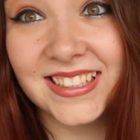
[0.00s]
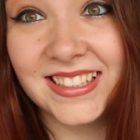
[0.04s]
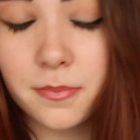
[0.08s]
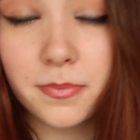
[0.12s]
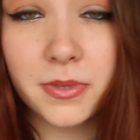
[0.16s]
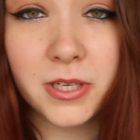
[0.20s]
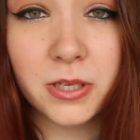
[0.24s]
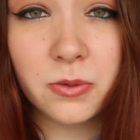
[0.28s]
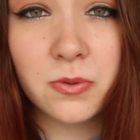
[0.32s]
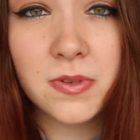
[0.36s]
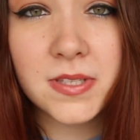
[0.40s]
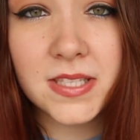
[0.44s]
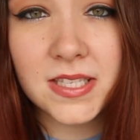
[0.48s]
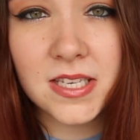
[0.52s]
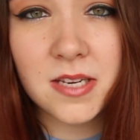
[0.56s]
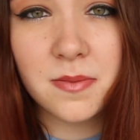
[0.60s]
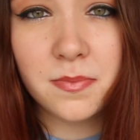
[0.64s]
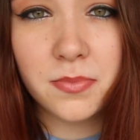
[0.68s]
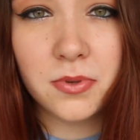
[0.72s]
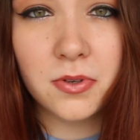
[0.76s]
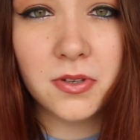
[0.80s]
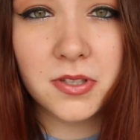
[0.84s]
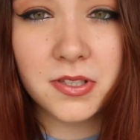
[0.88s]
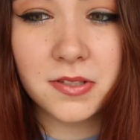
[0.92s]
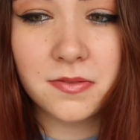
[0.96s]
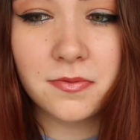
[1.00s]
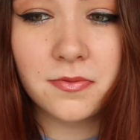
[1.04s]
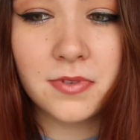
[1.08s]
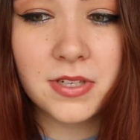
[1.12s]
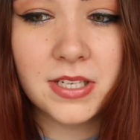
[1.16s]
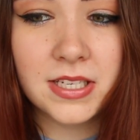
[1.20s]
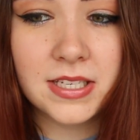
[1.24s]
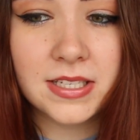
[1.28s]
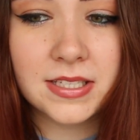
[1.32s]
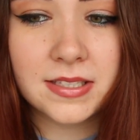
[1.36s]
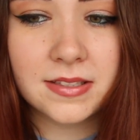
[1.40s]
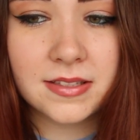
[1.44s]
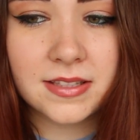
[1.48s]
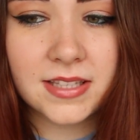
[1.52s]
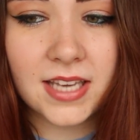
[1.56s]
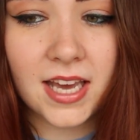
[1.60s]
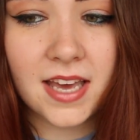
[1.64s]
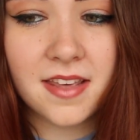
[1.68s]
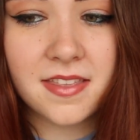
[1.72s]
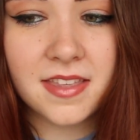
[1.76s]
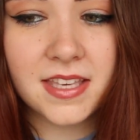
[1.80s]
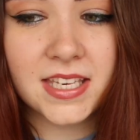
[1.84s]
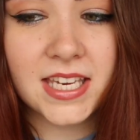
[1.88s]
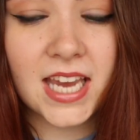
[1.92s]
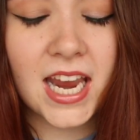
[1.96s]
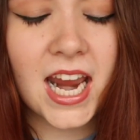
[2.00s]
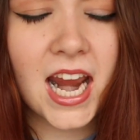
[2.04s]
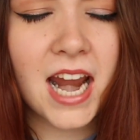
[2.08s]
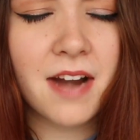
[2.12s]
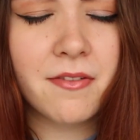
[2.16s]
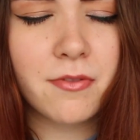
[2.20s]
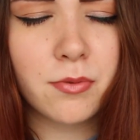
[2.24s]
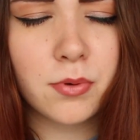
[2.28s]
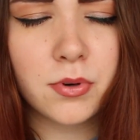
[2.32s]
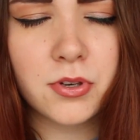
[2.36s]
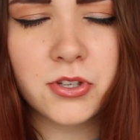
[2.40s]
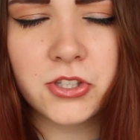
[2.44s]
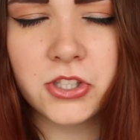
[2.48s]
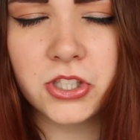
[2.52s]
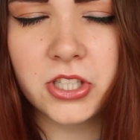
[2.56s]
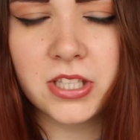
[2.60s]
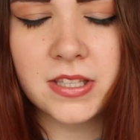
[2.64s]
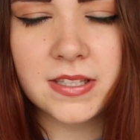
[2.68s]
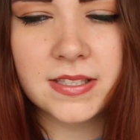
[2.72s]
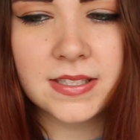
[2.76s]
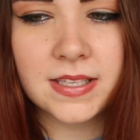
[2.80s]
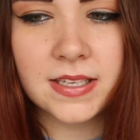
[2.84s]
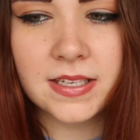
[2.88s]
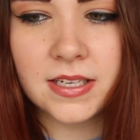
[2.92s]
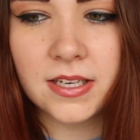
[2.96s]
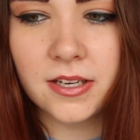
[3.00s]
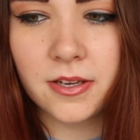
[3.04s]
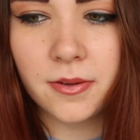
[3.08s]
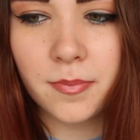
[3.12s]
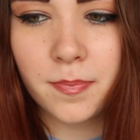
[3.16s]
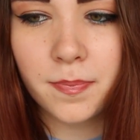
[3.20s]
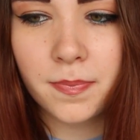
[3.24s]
But it was an important read that I think everyone should consider.